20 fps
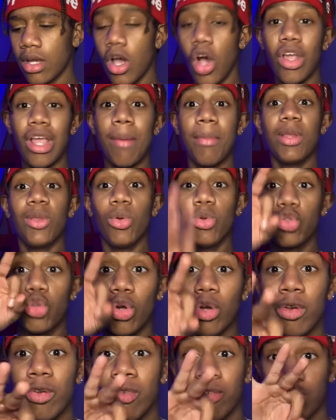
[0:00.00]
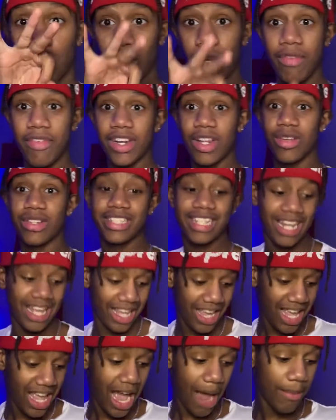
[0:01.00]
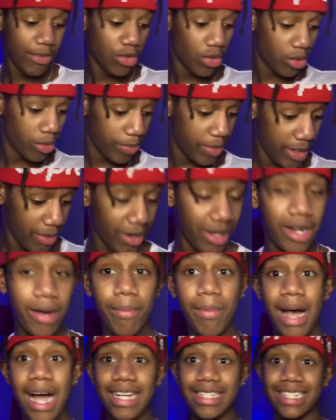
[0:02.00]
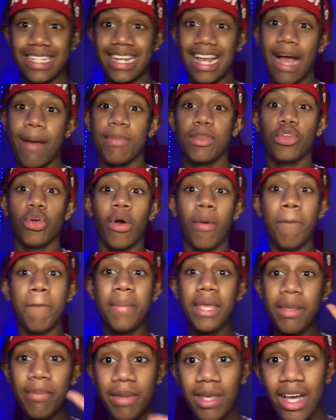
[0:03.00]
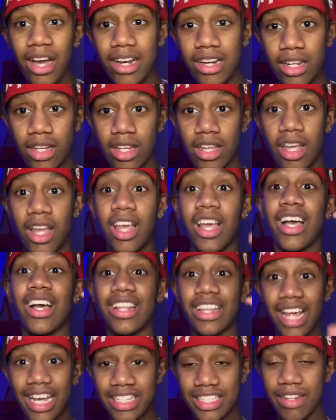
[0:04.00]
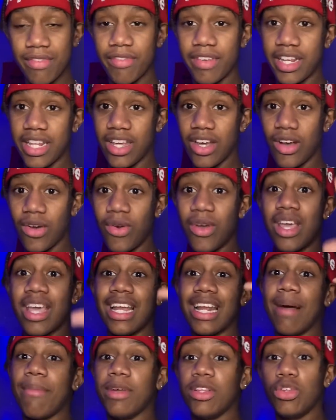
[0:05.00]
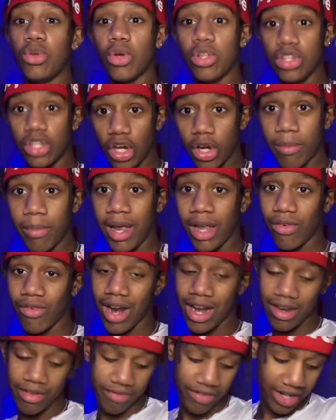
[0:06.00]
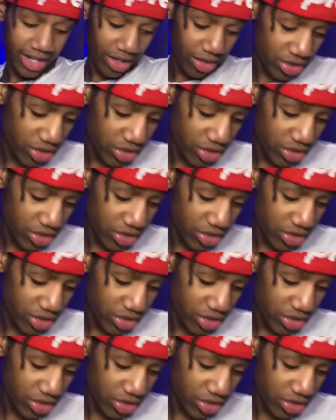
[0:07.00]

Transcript: Oh yeah, I'm gonna do three three videos today. I'm gonna do a BB gun unboxing. I'm gonna do a BB gun collection video, and I'm gonna do a dirt bike riding video.